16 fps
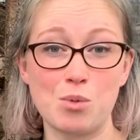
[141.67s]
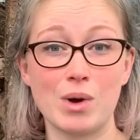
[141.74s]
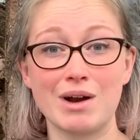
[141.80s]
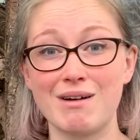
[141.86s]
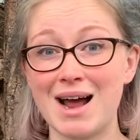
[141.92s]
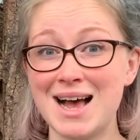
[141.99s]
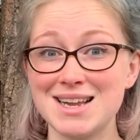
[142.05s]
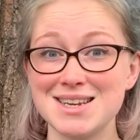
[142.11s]

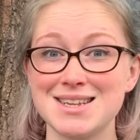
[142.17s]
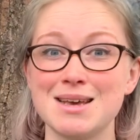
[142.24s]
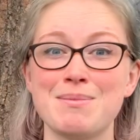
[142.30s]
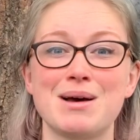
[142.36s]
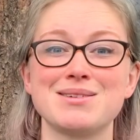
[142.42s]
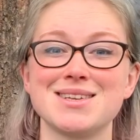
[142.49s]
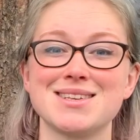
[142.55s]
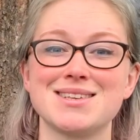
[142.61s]
are actually
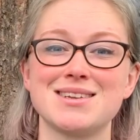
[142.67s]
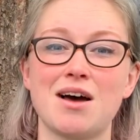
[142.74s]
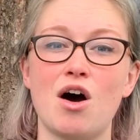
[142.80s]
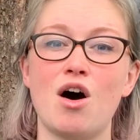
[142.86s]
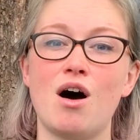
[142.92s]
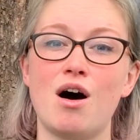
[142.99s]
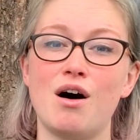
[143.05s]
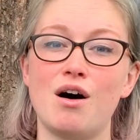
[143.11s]
about to start
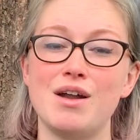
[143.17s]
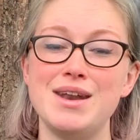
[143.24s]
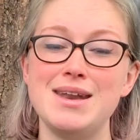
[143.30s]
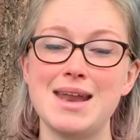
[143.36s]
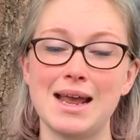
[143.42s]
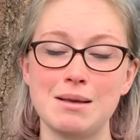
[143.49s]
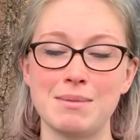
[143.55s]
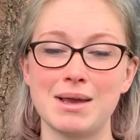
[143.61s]
our
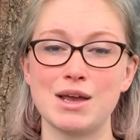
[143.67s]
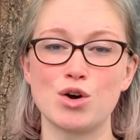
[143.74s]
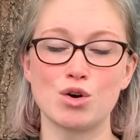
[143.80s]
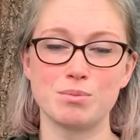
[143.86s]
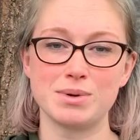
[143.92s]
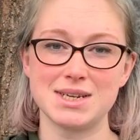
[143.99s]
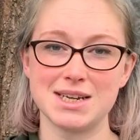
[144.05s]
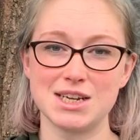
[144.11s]
naming
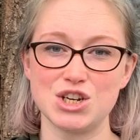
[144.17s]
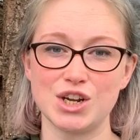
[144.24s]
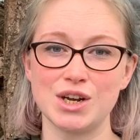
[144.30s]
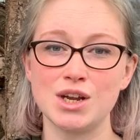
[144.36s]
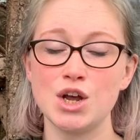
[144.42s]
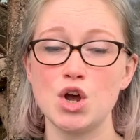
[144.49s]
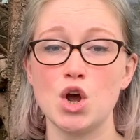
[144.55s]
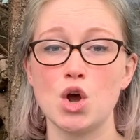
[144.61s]
competition.
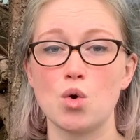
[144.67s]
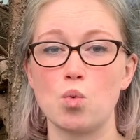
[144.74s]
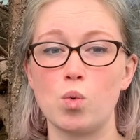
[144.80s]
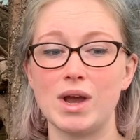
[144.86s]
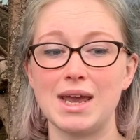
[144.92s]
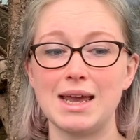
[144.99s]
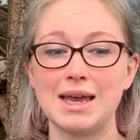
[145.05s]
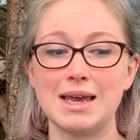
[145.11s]

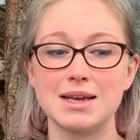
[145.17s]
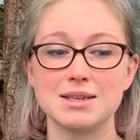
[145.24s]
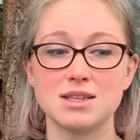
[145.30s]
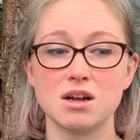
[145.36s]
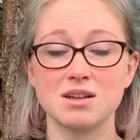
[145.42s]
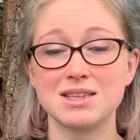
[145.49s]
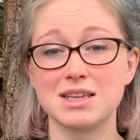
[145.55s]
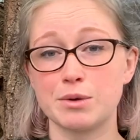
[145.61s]
We
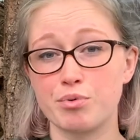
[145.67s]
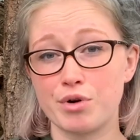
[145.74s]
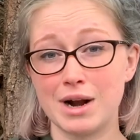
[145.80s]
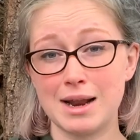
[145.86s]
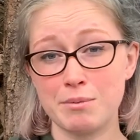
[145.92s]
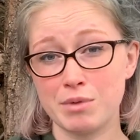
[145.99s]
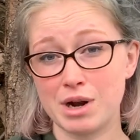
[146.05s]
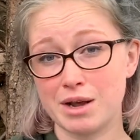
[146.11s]
started a
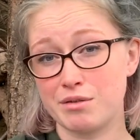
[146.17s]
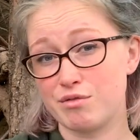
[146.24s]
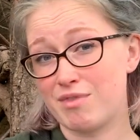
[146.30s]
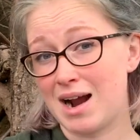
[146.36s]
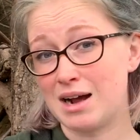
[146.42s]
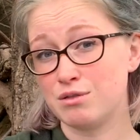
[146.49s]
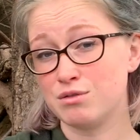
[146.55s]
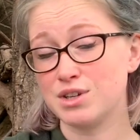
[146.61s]
preliminary
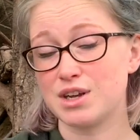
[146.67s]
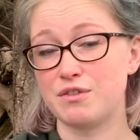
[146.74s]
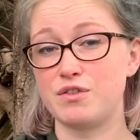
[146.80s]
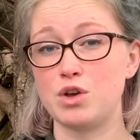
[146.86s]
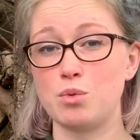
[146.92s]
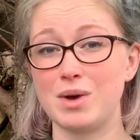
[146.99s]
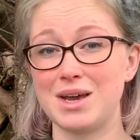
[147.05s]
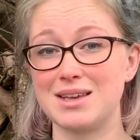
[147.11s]
round a
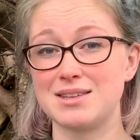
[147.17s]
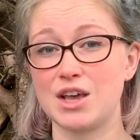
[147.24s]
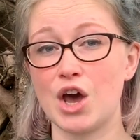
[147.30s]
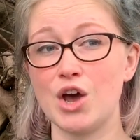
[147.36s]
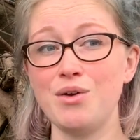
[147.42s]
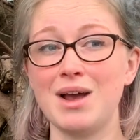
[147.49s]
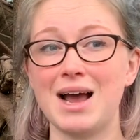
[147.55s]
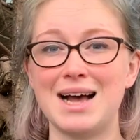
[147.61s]
few weeks
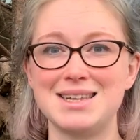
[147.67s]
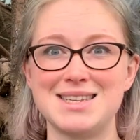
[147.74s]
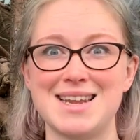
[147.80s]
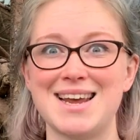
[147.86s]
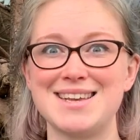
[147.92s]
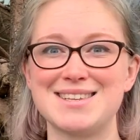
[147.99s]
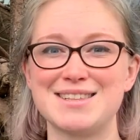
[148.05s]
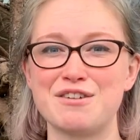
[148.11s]
ago, and
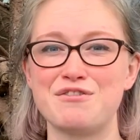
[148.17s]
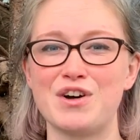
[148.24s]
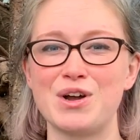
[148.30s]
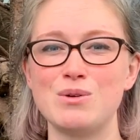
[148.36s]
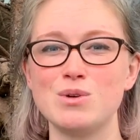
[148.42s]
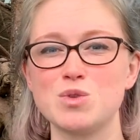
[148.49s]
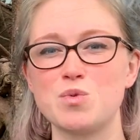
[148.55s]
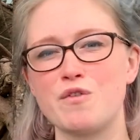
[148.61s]
today is the
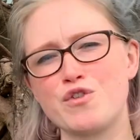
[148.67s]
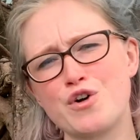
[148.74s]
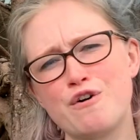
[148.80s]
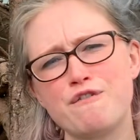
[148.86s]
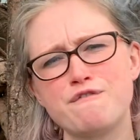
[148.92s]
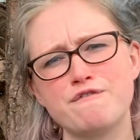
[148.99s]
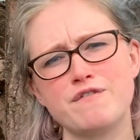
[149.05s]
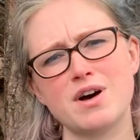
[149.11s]
finals. We've
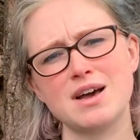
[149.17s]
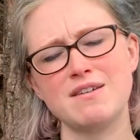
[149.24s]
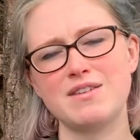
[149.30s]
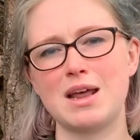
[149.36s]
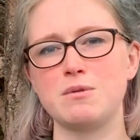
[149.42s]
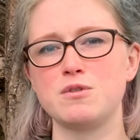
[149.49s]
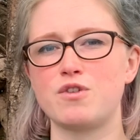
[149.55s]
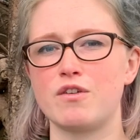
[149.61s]
got 5
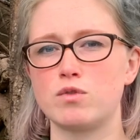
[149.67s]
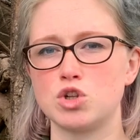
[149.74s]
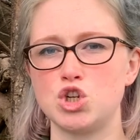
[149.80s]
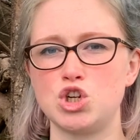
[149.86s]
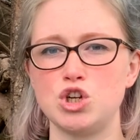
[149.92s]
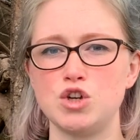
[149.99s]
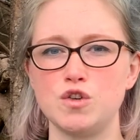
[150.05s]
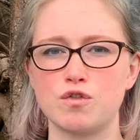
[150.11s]
names for everyone
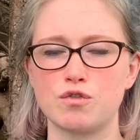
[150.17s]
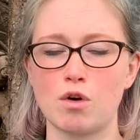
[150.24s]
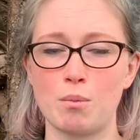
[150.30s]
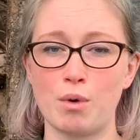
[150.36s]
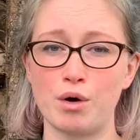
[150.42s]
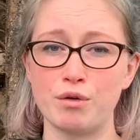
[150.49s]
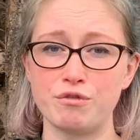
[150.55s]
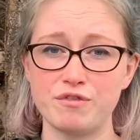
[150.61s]
to choose from
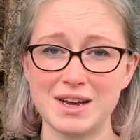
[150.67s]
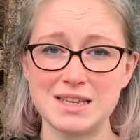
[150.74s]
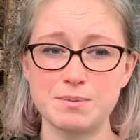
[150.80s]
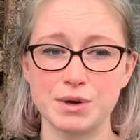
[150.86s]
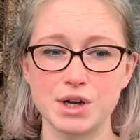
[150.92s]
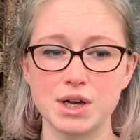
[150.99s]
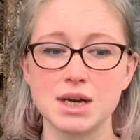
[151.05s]
on Facebook.